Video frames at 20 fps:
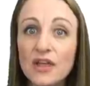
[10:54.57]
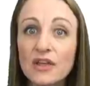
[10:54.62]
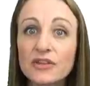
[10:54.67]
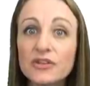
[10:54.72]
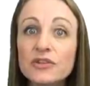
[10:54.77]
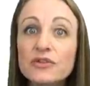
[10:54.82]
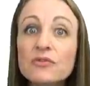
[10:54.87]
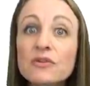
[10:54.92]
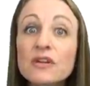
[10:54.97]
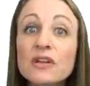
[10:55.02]

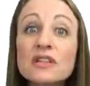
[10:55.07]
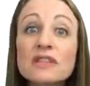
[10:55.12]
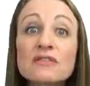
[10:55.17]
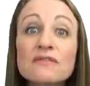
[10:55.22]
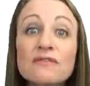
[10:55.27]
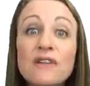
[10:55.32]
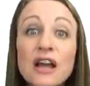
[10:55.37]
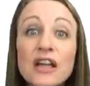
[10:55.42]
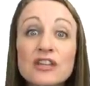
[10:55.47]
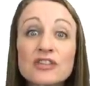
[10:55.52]
You could
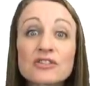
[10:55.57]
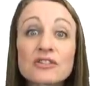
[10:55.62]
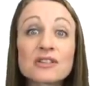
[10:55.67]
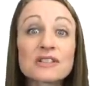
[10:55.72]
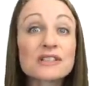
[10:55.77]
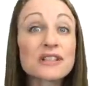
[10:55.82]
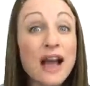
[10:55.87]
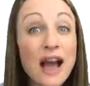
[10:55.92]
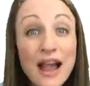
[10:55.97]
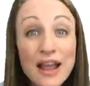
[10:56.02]
divide your
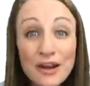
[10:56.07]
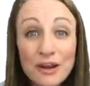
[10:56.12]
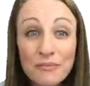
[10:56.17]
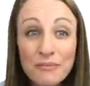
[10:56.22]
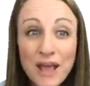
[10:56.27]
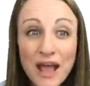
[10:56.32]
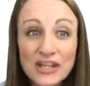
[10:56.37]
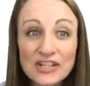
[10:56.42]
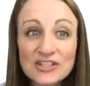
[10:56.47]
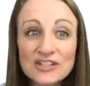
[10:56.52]
entire
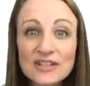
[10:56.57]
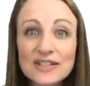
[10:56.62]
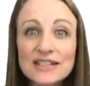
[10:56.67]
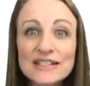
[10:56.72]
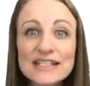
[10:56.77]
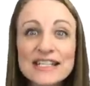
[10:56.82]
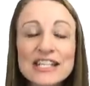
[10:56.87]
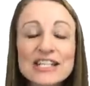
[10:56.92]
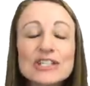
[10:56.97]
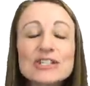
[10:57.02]
match
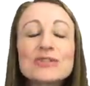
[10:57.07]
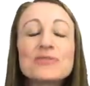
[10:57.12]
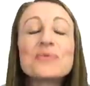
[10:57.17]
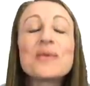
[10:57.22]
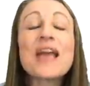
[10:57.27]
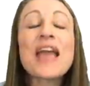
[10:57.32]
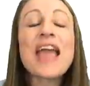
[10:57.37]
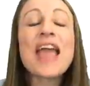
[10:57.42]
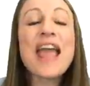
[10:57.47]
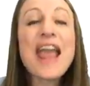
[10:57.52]
list
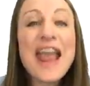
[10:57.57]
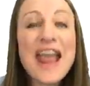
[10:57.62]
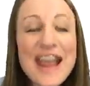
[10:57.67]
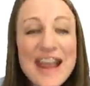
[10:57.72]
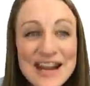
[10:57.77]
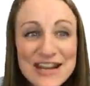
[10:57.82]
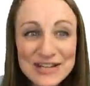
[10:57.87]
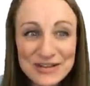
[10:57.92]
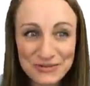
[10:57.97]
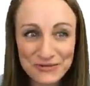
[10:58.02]
into
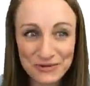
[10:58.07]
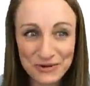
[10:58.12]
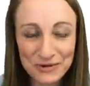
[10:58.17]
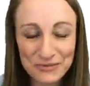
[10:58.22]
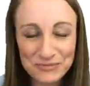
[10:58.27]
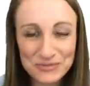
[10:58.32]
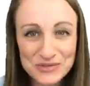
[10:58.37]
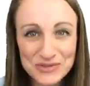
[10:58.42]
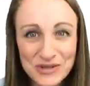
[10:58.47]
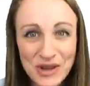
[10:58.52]
eight
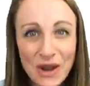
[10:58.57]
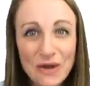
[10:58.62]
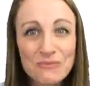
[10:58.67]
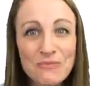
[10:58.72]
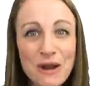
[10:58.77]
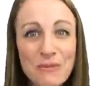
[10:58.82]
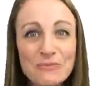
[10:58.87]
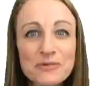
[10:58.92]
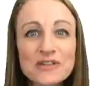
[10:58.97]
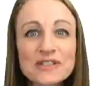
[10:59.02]
groups
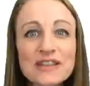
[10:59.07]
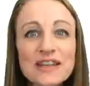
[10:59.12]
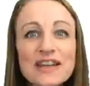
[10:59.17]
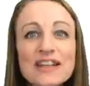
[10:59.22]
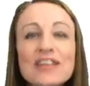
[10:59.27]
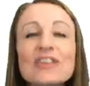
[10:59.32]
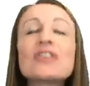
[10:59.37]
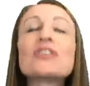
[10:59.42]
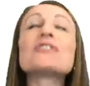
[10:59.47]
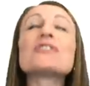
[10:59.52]

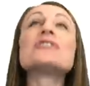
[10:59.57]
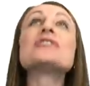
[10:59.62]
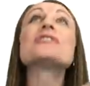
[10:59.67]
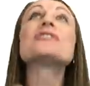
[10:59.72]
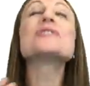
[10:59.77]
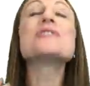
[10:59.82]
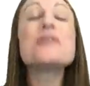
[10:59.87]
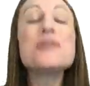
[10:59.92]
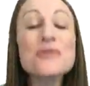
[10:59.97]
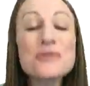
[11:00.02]
representing your
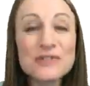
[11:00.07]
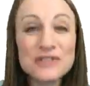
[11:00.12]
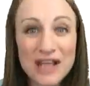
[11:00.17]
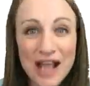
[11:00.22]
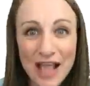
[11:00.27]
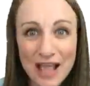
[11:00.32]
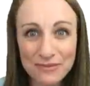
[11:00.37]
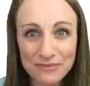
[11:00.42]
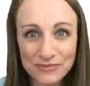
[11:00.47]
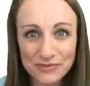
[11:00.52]
two
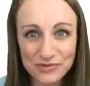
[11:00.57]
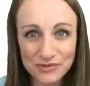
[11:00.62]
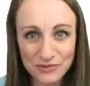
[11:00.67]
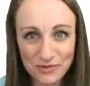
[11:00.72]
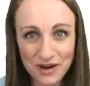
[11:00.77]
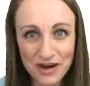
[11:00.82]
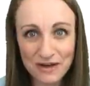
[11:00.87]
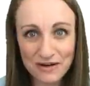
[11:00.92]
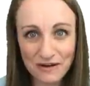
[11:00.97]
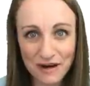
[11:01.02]
times
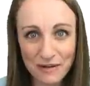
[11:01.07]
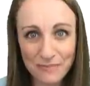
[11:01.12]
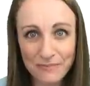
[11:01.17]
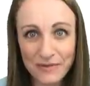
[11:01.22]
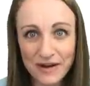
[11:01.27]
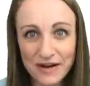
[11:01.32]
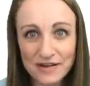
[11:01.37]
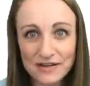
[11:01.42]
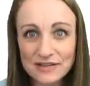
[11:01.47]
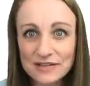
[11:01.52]
great
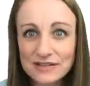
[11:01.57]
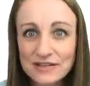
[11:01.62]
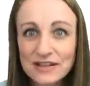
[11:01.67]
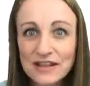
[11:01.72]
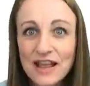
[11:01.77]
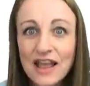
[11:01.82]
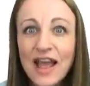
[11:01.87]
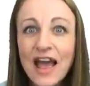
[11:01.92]
grandparents.